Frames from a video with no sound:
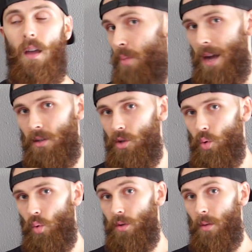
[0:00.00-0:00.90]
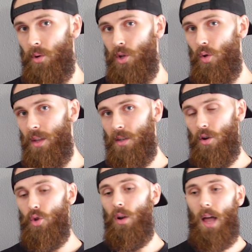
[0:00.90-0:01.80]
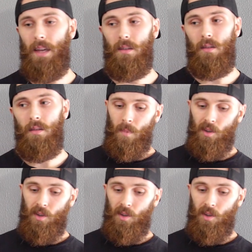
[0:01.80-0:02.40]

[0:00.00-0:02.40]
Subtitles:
Back to tool number two that's underutilized.